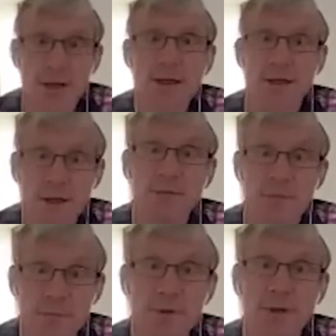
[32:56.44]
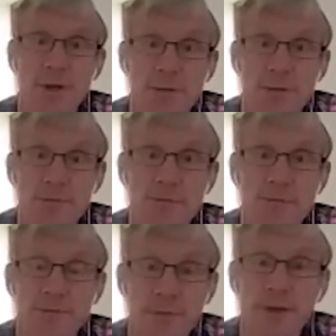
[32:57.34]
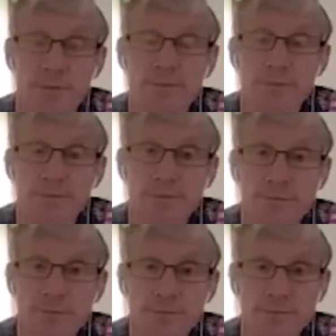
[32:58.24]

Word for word: yeah. Gotcha. Yeah. That's good. That's